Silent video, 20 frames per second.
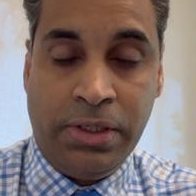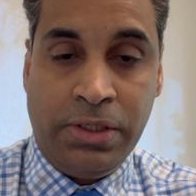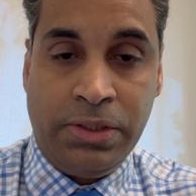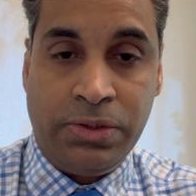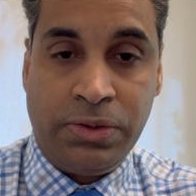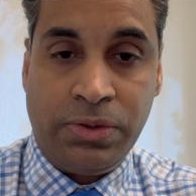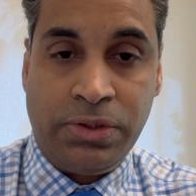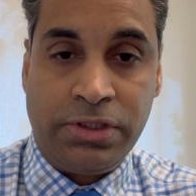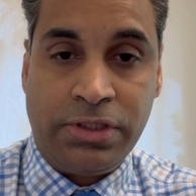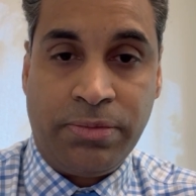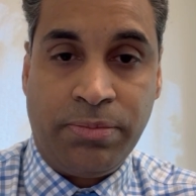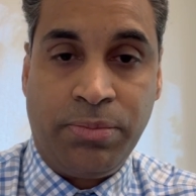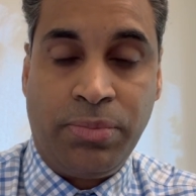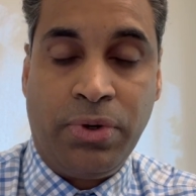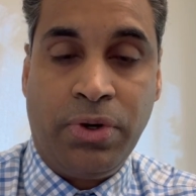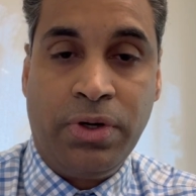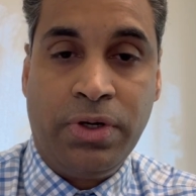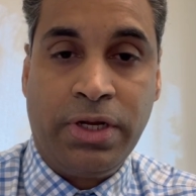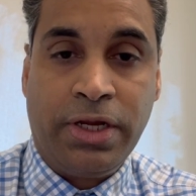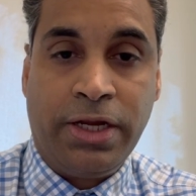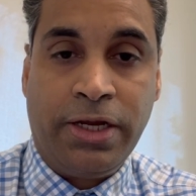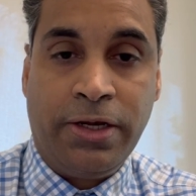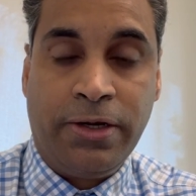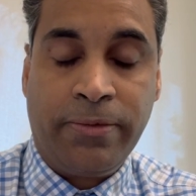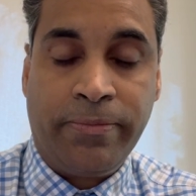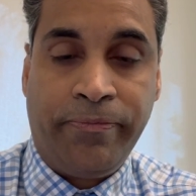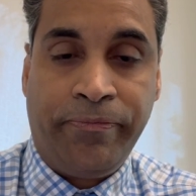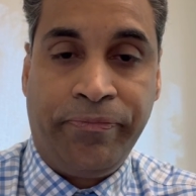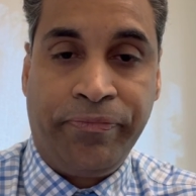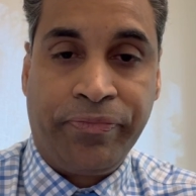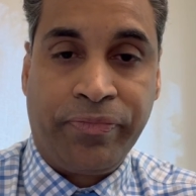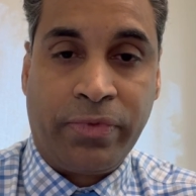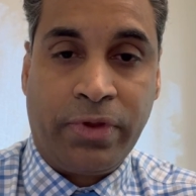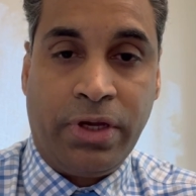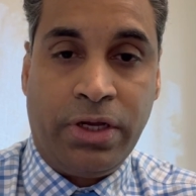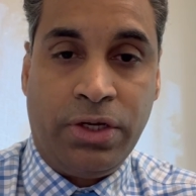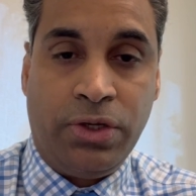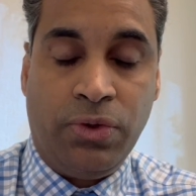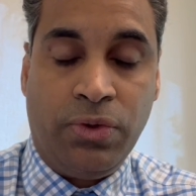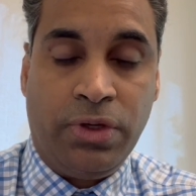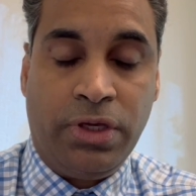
So it's important that you